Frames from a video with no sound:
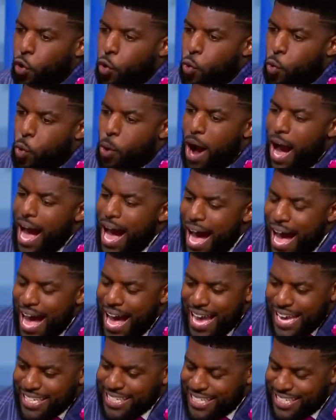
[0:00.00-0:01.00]
The
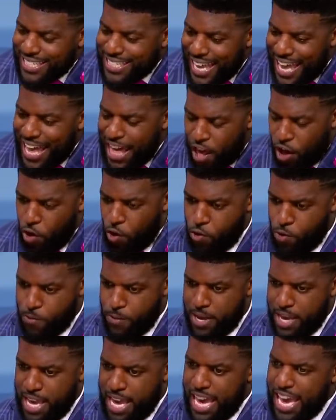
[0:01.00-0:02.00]
why
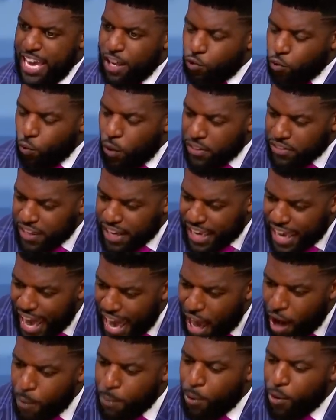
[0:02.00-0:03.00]
sell is what the
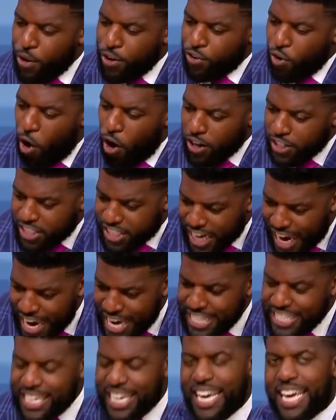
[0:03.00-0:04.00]
Cowboys are
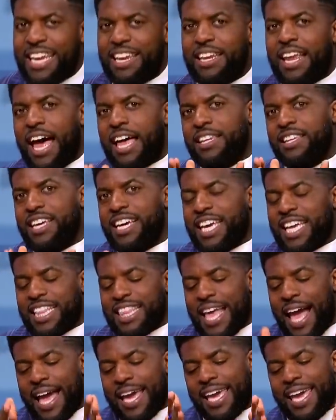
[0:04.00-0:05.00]
changing. And then I look
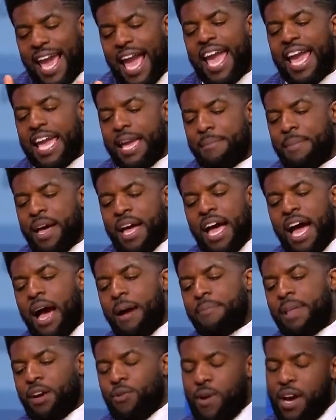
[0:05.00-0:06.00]
at that game, mm.
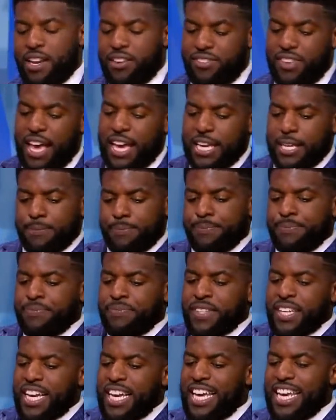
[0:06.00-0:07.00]
I'm like, wait a second.
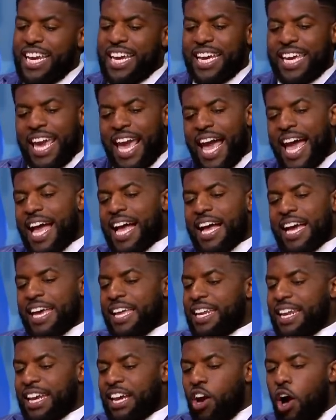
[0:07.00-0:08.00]
It didn't, ca-
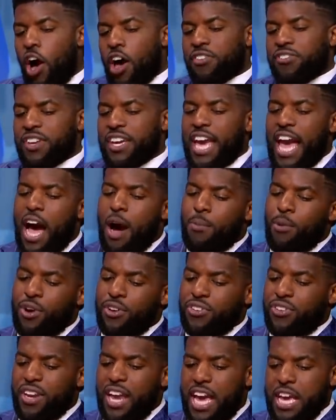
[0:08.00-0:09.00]
it didn't cost the
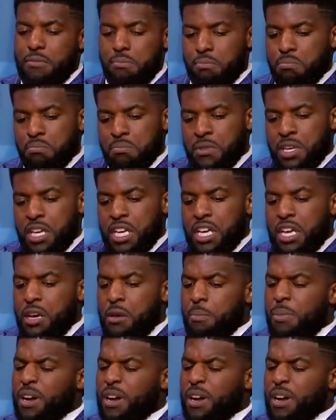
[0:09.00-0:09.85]
Cowboys today. Yeah.